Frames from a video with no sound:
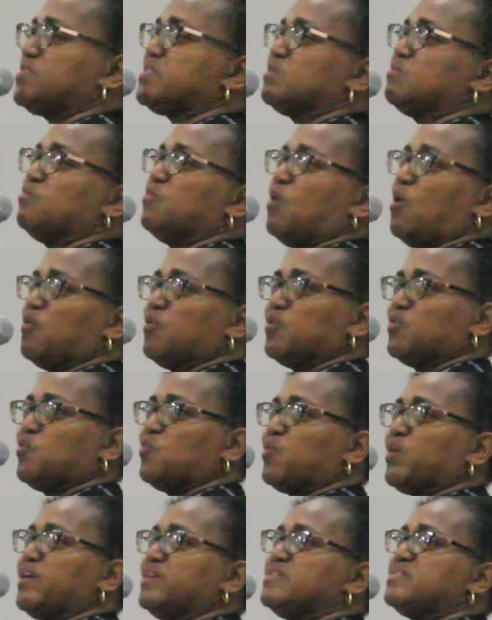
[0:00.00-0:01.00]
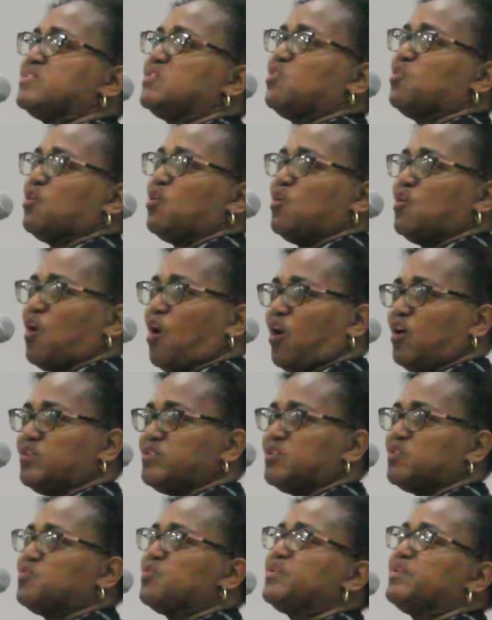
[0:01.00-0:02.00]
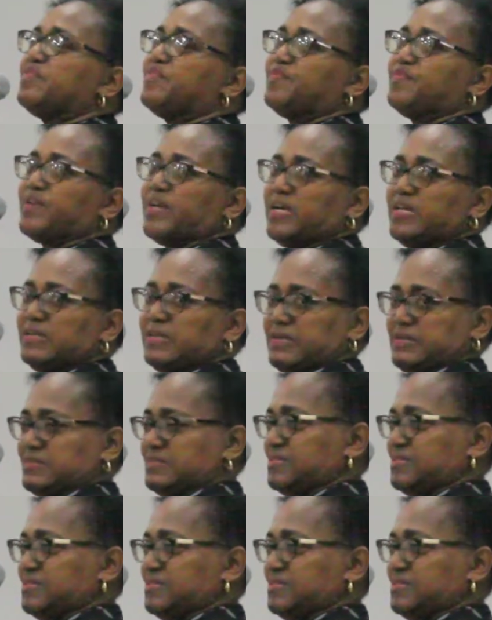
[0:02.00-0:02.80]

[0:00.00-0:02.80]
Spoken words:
tomorrow, go into your lawn, you're going to find it